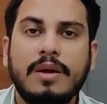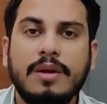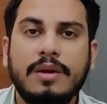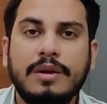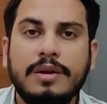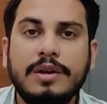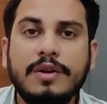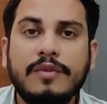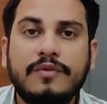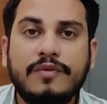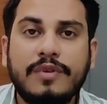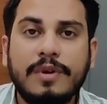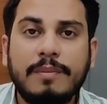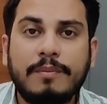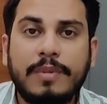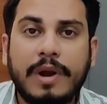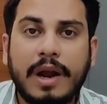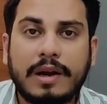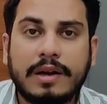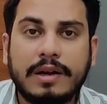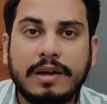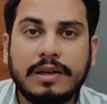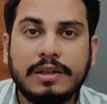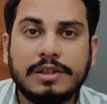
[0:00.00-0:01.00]
a different
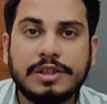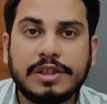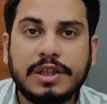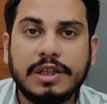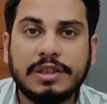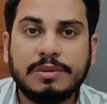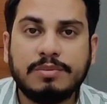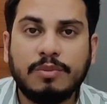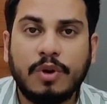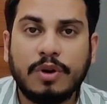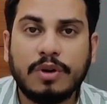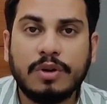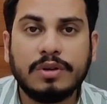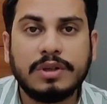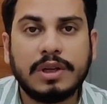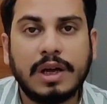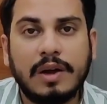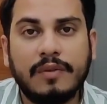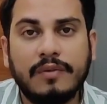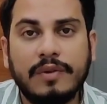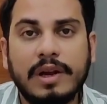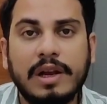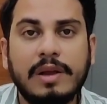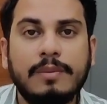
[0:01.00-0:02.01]
practical skills module
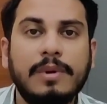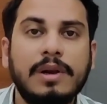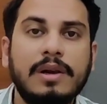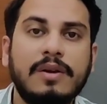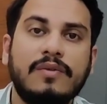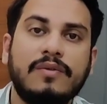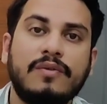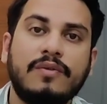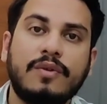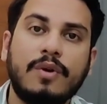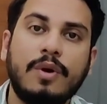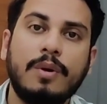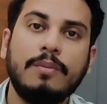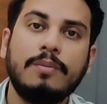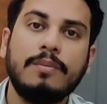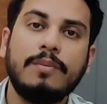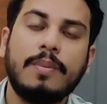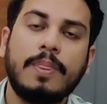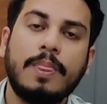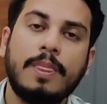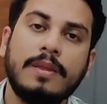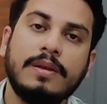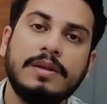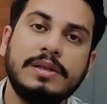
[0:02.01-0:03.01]
available
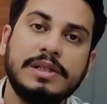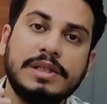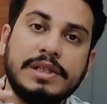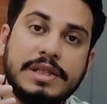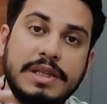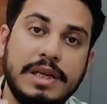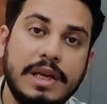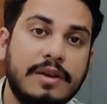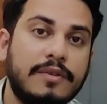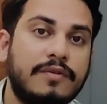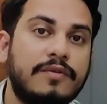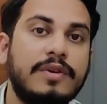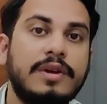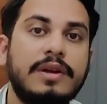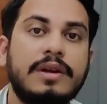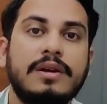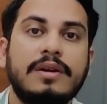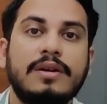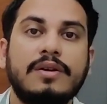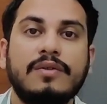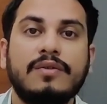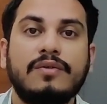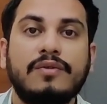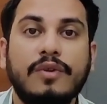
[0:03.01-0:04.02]
from CFA
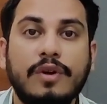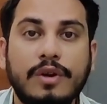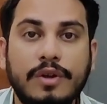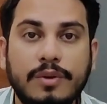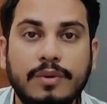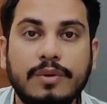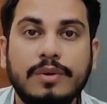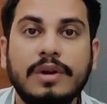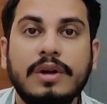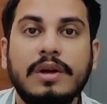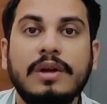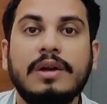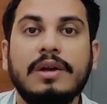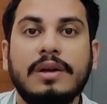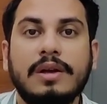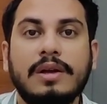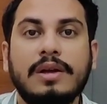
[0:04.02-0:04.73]
for you.